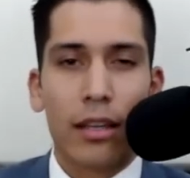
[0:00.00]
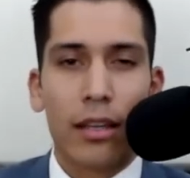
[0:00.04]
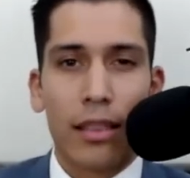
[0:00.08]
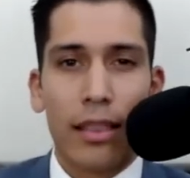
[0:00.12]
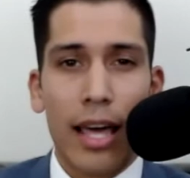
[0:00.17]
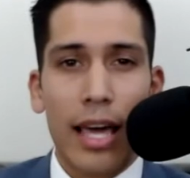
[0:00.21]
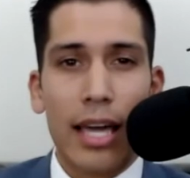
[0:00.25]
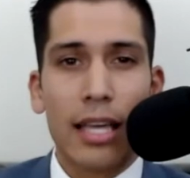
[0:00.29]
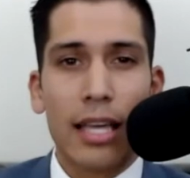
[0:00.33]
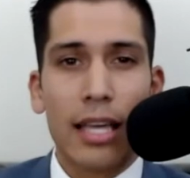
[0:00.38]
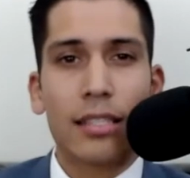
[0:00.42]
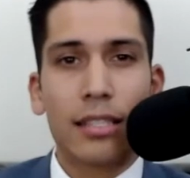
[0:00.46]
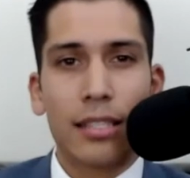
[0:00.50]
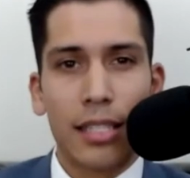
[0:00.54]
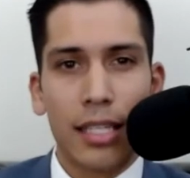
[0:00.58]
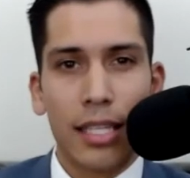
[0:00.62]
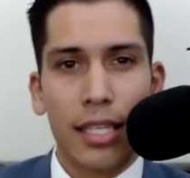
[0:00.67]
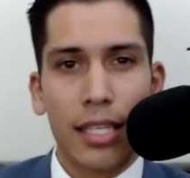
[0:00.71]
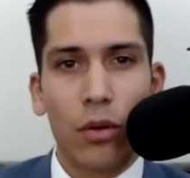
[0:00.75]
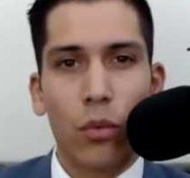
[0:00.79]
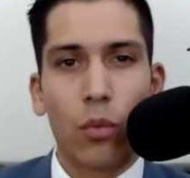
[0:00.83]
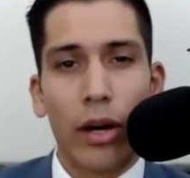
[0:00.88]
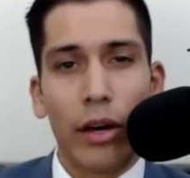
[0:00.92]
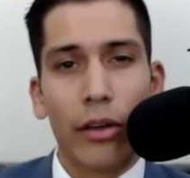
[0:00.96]
they
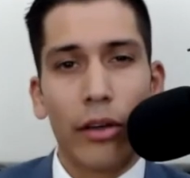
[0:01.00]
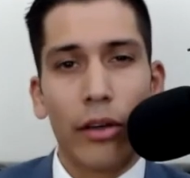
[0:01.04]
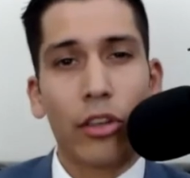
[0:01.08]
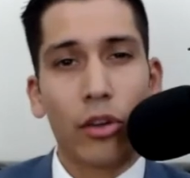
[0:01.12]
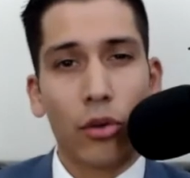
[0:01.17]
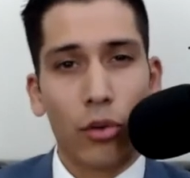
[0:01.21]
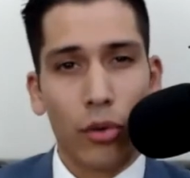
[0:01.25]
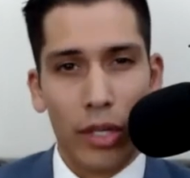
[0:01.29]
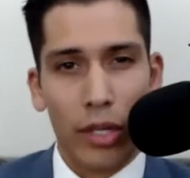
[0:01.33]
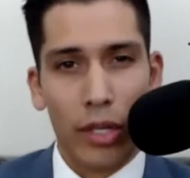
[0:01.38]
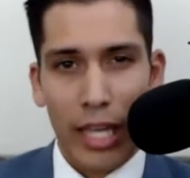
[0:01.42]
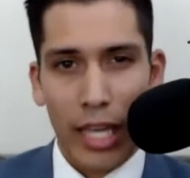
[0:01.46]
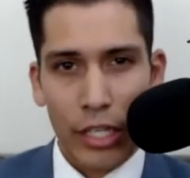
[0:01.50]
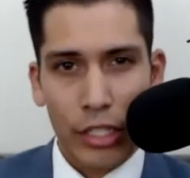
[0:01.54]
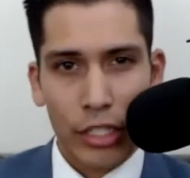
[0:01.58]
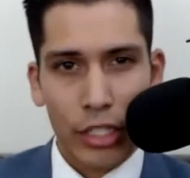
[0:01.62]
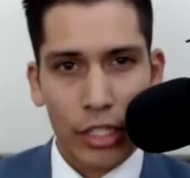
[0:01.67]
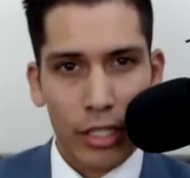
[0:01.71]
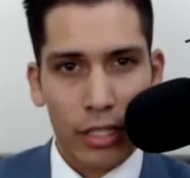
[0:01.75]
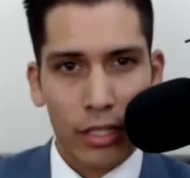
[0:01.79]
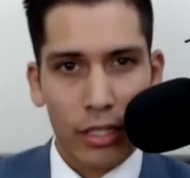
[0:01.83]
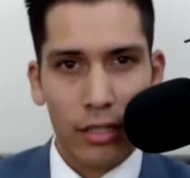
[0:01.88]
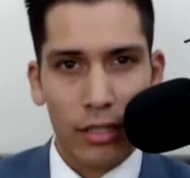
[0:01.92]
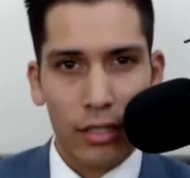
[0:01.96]
see wealth
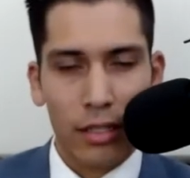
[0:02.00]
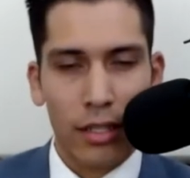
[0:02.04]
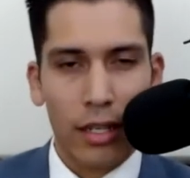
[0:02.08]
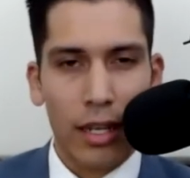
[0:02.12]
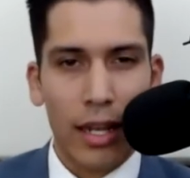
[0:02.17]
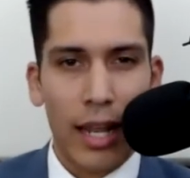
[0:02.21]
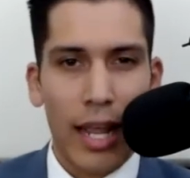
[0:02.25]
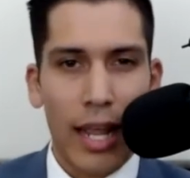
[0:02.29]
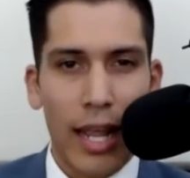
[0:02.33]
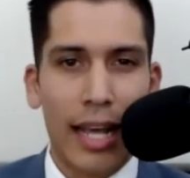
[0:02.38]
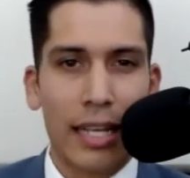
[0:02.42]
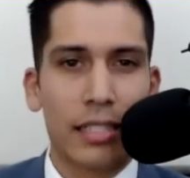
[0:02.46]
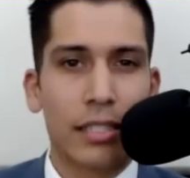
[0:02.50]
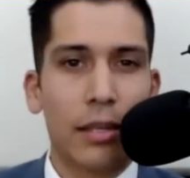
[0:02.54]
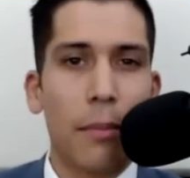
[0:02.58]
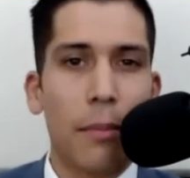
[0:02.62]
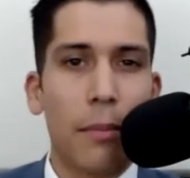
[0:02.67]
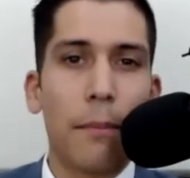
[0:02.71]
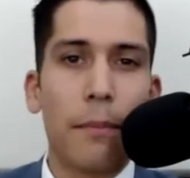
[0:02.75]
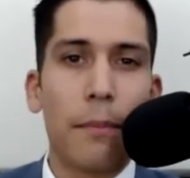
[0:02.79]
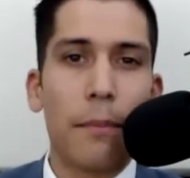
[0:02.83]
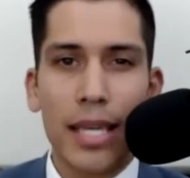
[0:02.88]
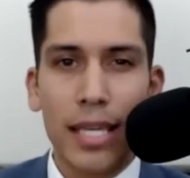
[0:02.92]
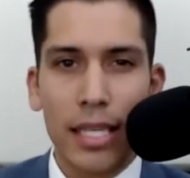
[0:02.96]
creation as a
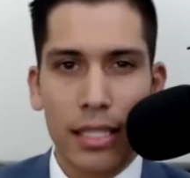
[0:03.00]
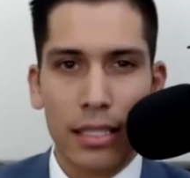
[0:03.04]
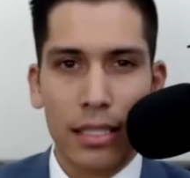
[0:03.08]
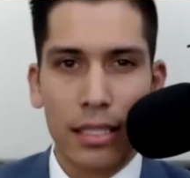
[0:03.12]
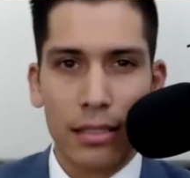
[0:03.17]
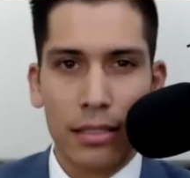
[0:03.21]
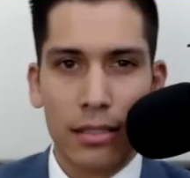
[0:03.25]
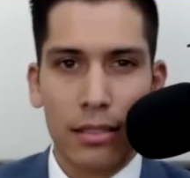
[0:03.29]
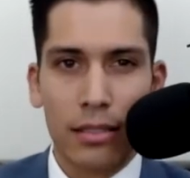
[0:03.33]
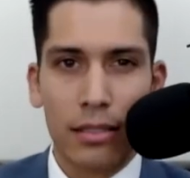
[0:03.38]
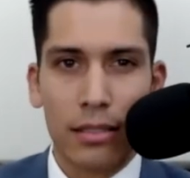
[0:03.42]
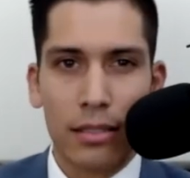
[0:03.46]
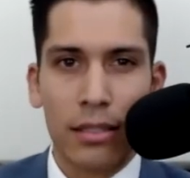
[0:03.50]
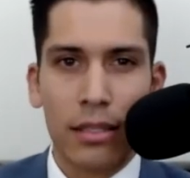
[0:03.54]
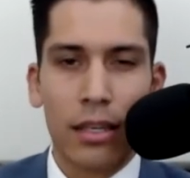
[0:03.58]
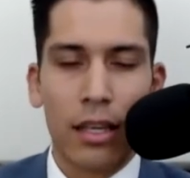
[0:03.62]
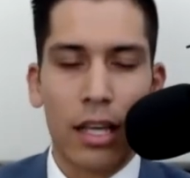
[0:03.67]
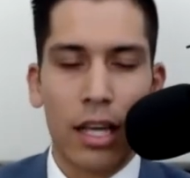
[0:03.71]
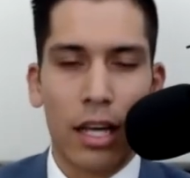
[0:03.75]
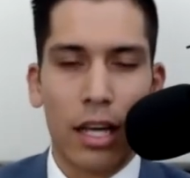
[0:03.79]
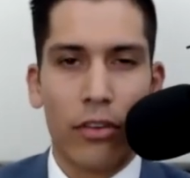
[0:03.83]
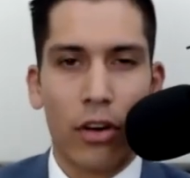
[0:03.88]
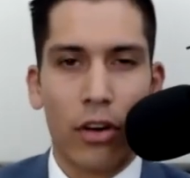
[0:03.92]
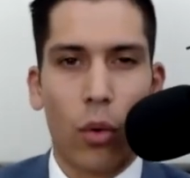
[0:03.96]
means
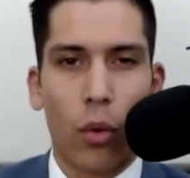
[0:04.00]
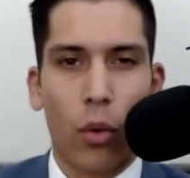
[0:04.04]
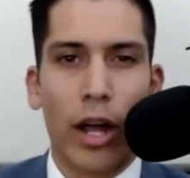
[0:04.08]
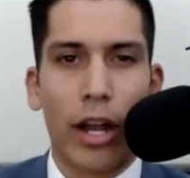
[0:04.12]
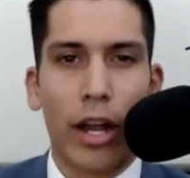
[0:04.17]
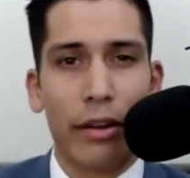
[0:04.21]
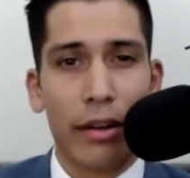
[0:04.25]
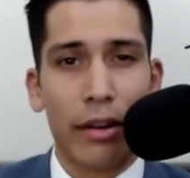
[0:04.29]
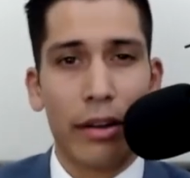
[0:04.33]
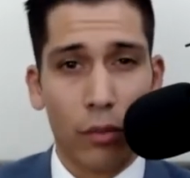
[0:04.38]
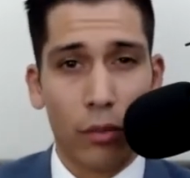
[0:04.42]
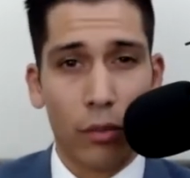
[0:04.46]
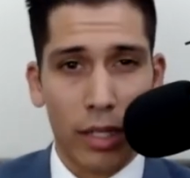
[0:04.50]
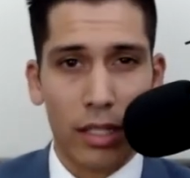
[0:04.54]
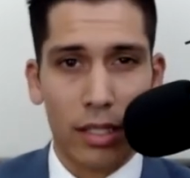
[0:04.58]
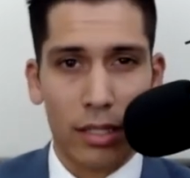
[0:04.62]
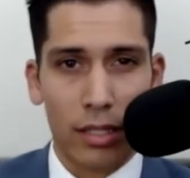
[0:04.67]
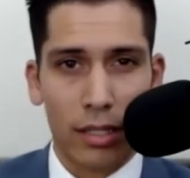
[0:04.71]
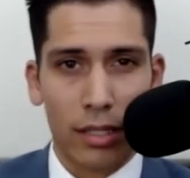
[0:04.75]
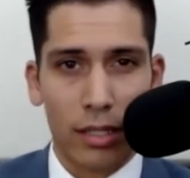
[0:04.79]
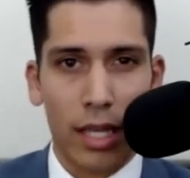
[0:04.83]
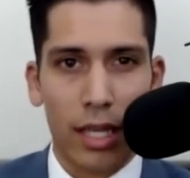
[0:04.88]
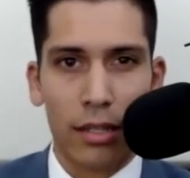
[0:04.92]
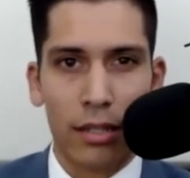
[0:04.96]
of acquiring real
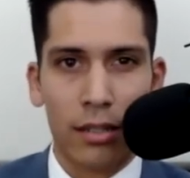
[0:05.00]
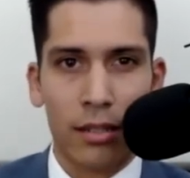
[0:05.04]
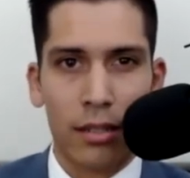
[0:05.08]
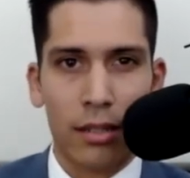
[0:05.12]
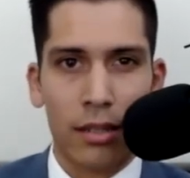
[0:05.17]
estate.